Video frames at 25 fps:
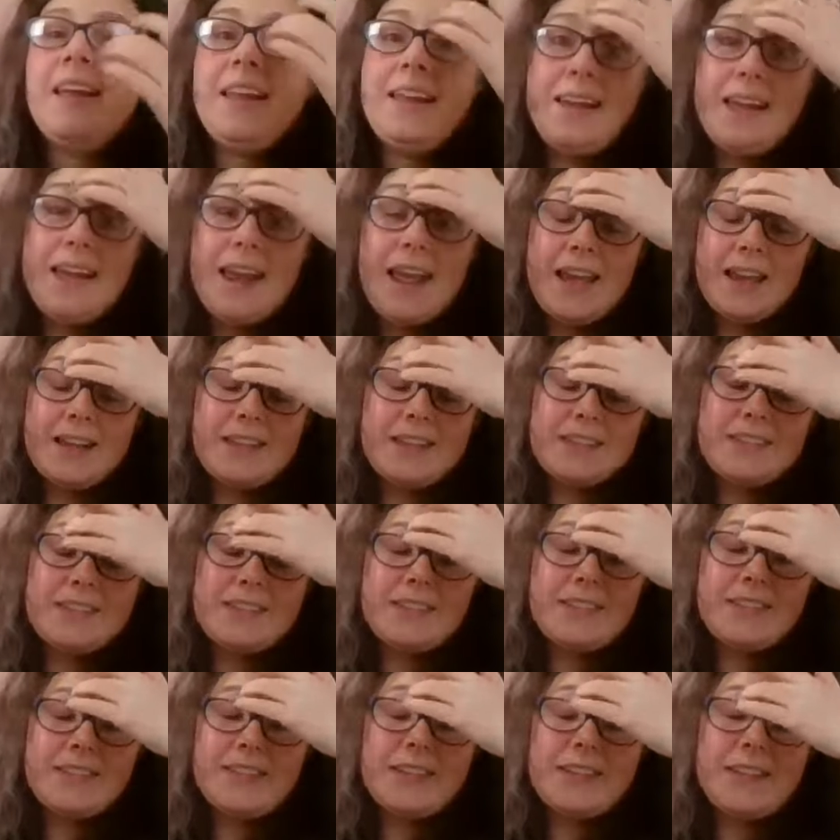
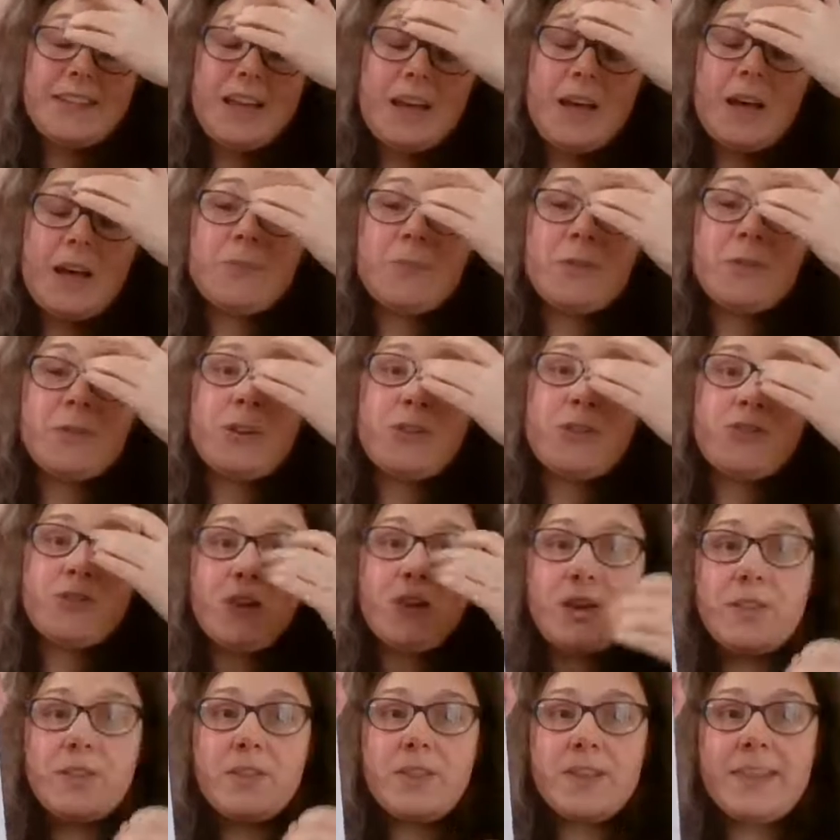Next, I'm going to
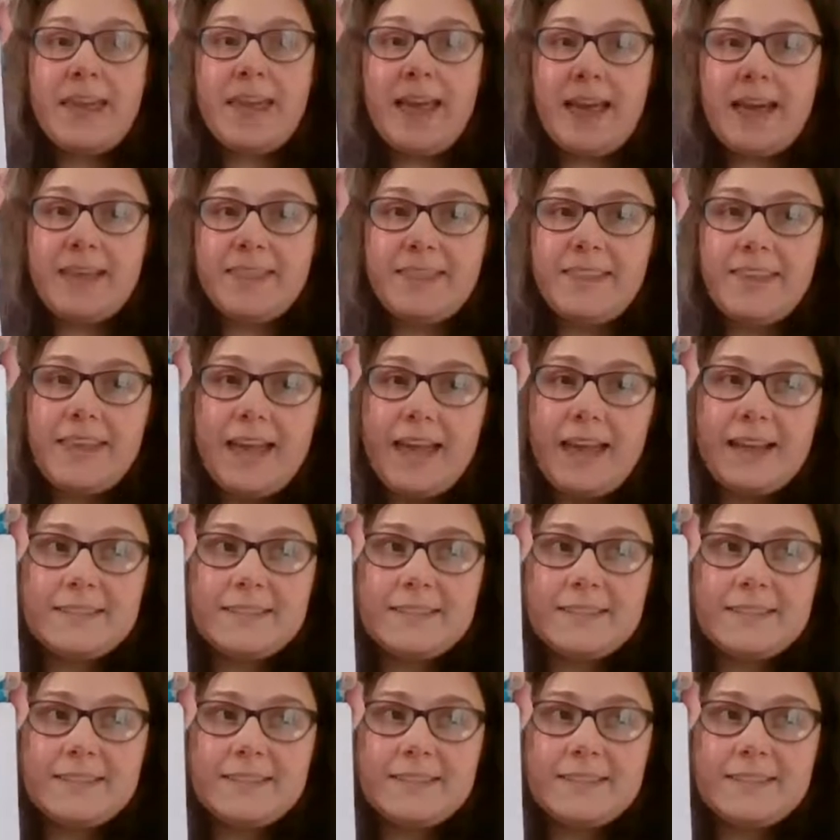draw the cat in